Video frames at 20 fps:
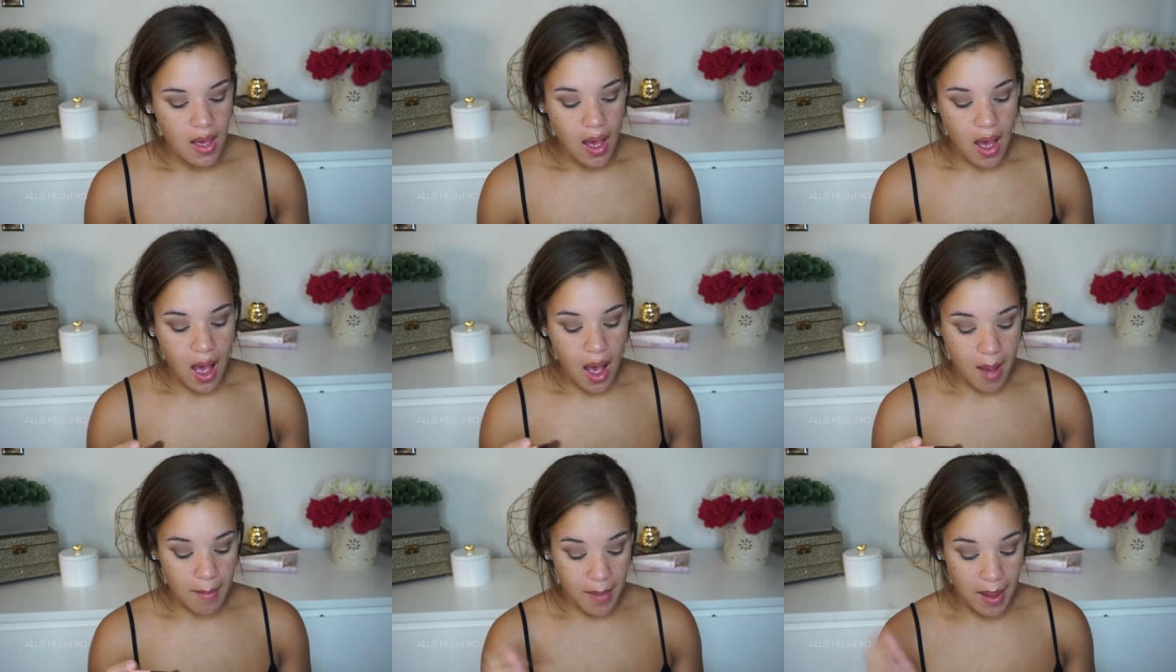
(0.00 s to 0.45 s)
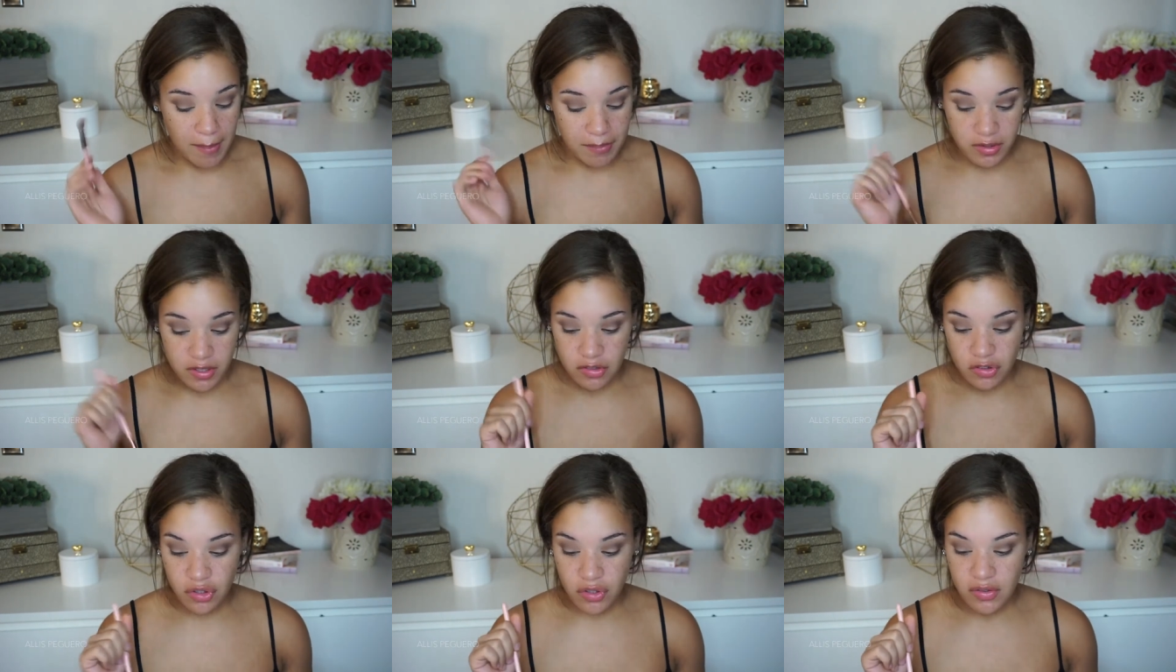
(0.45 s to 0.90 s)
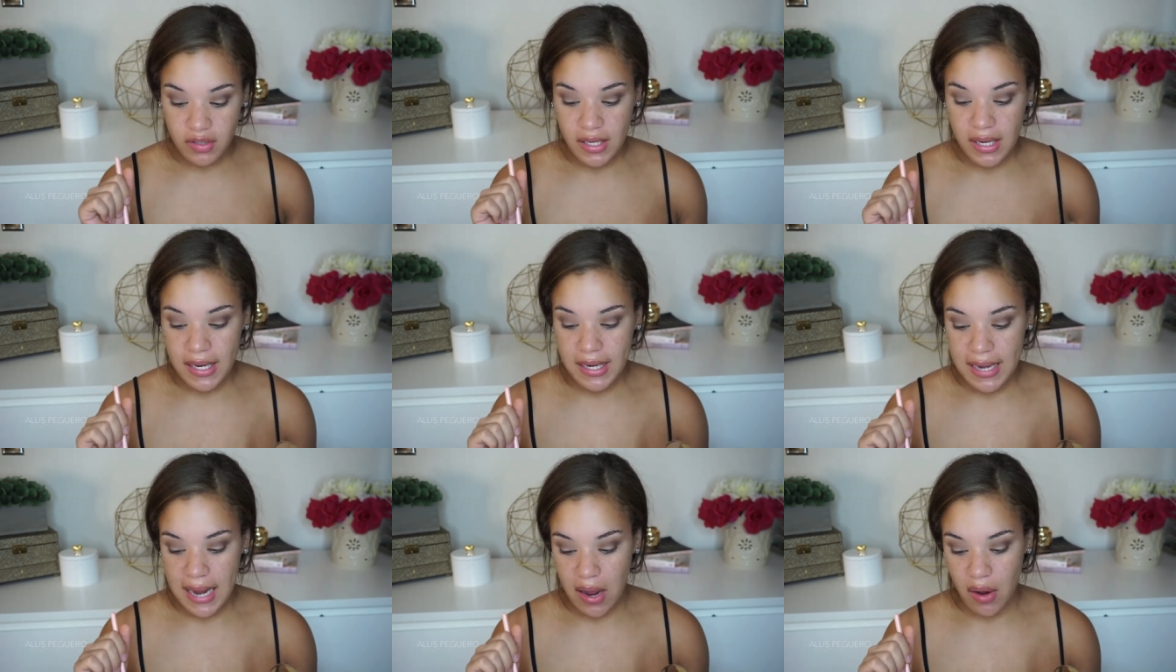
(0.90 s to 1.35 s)
I'm just
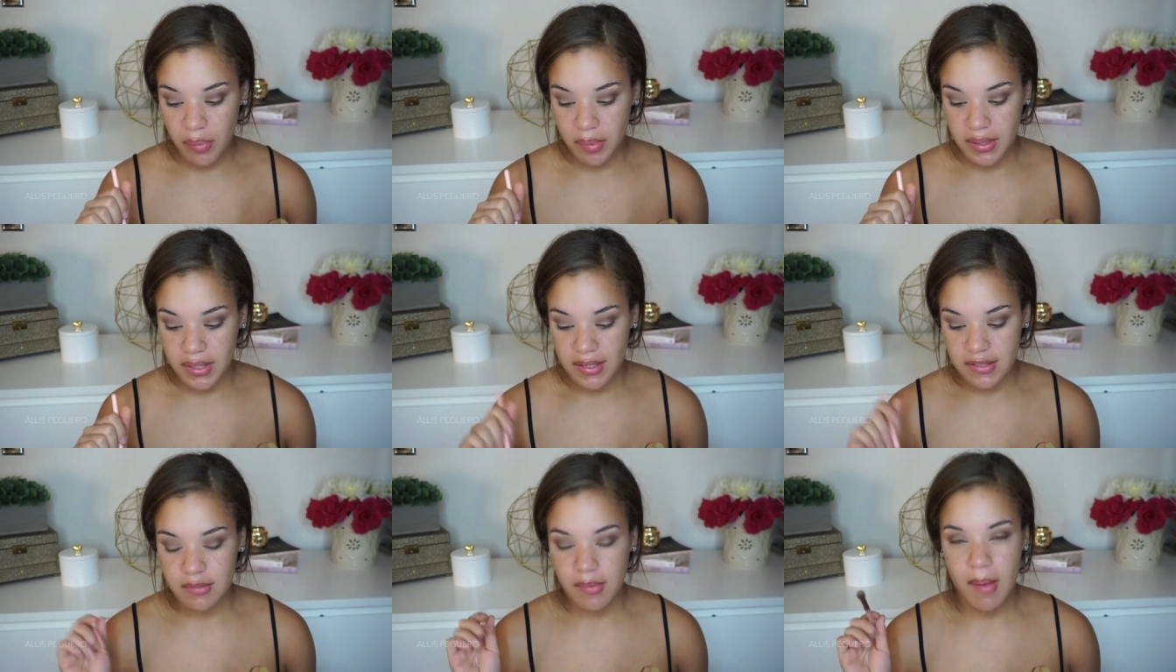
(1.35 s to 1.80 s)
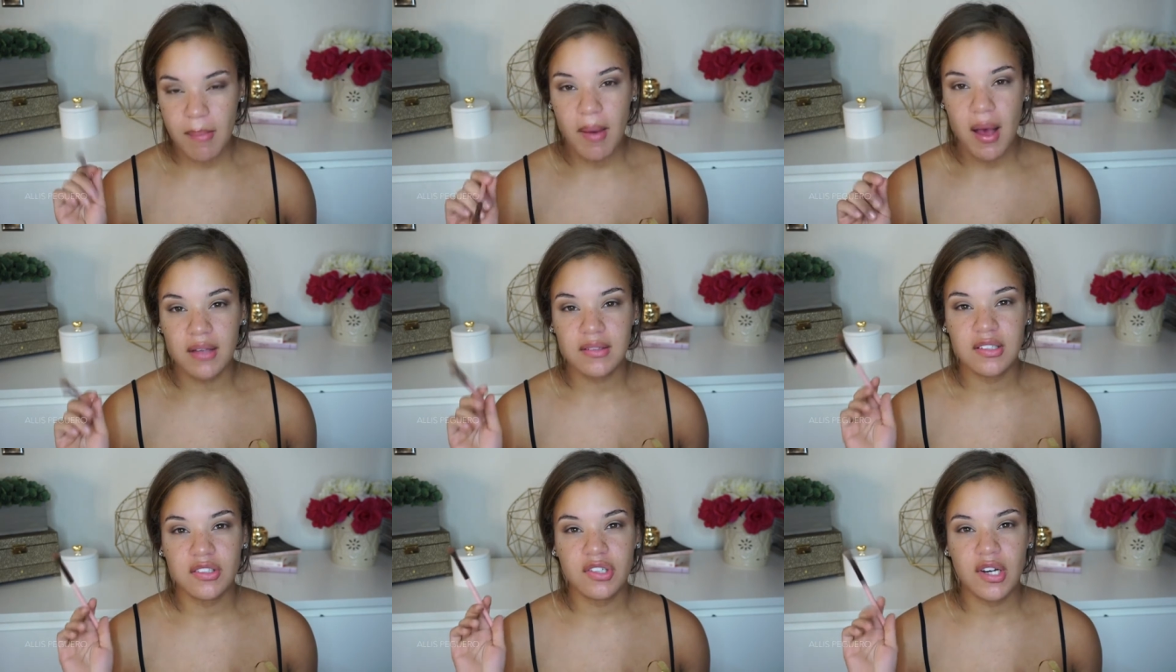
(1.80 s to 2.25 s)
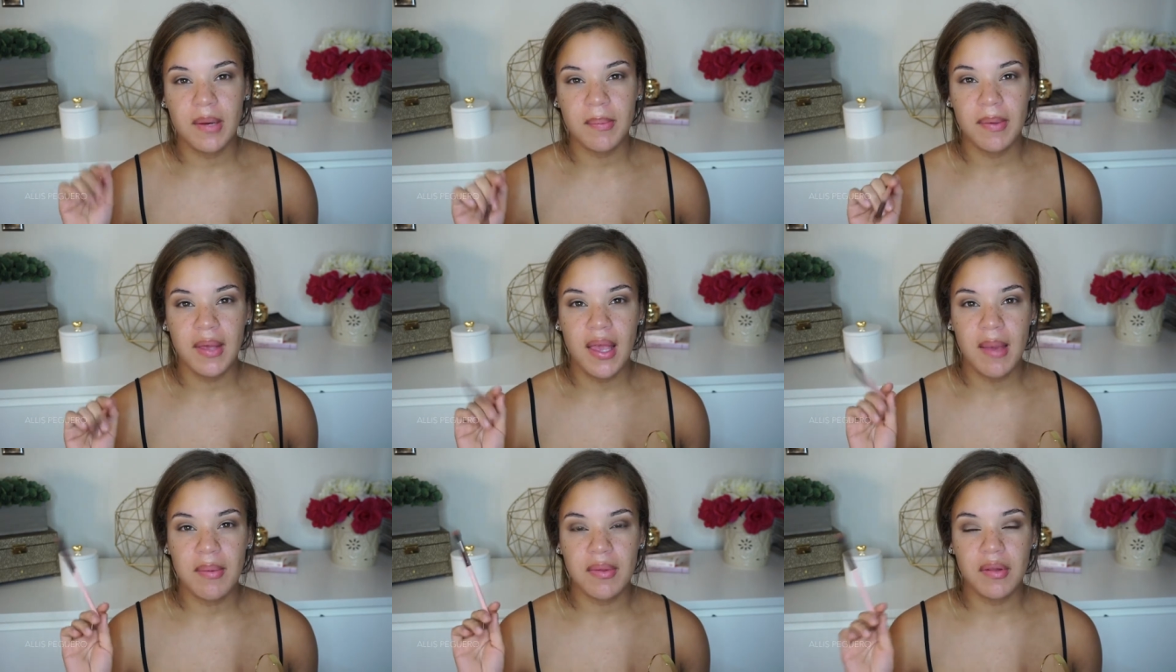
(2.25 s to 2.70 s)
using it now because my
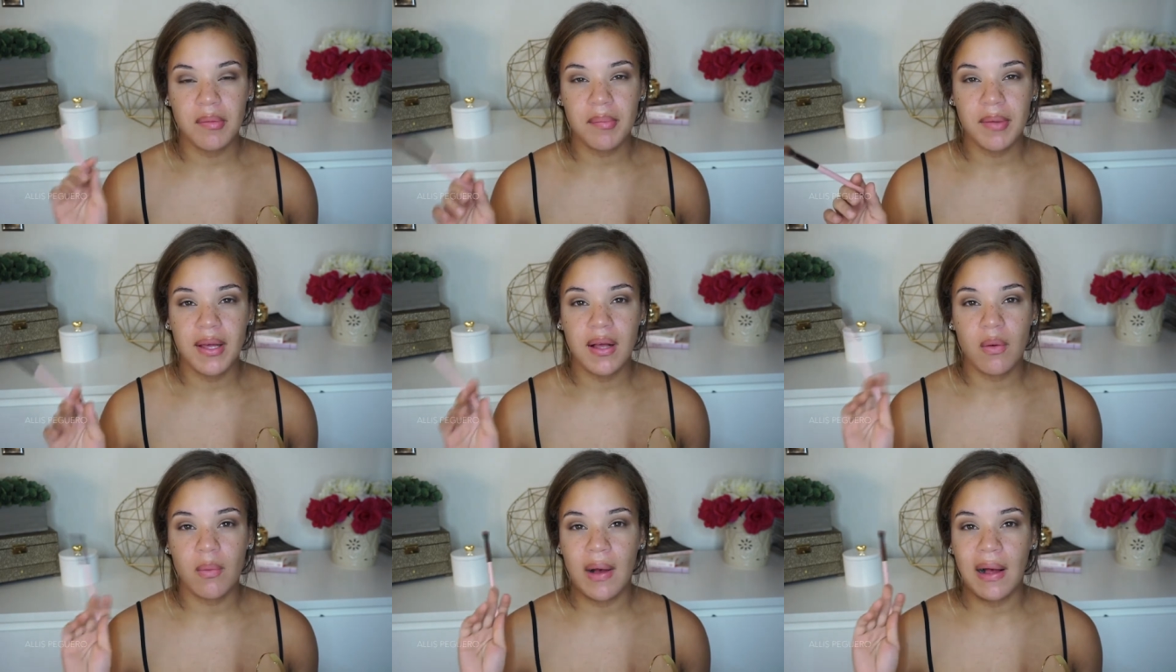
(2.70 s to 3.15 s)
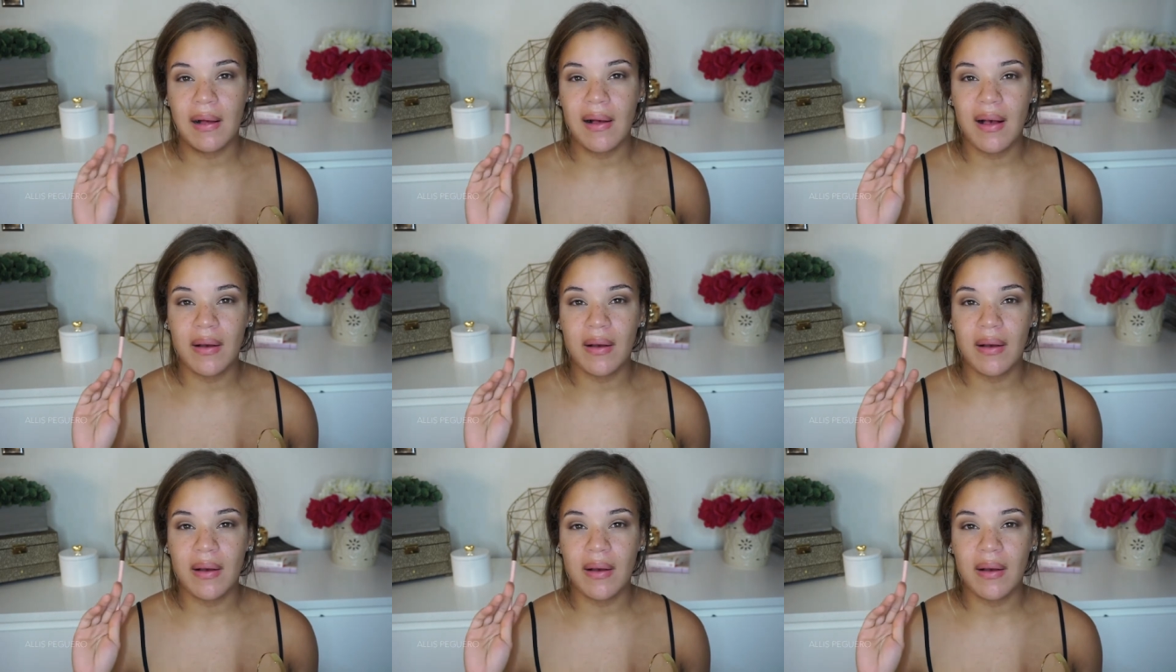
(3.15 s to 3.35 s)
BoxyCharm came in the mail while